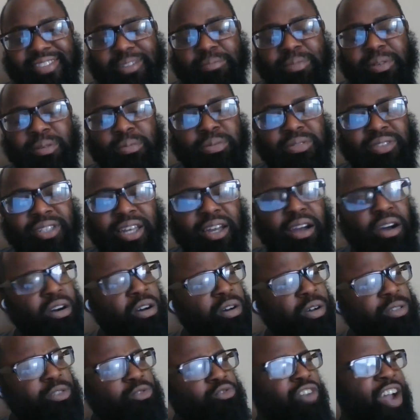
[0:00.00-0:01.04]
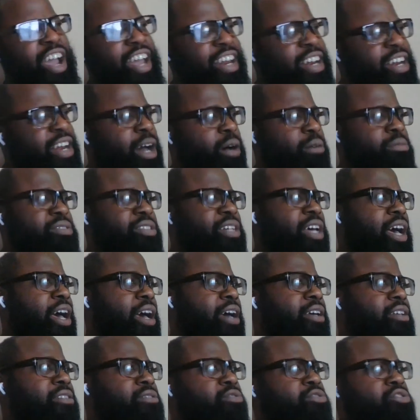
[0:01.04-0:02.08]
And people say, oh, it's raining
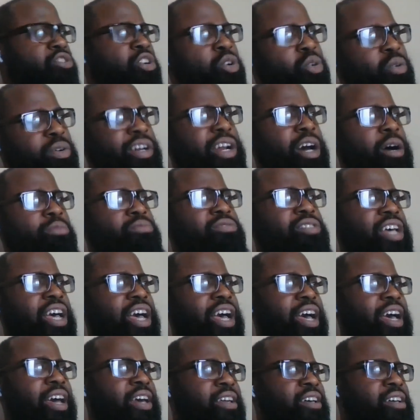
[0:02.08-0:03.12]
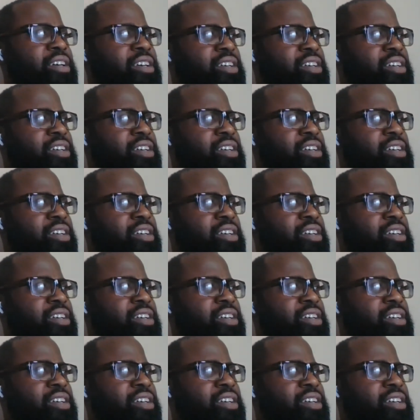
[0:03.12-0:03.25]
outside. It's snowing outside.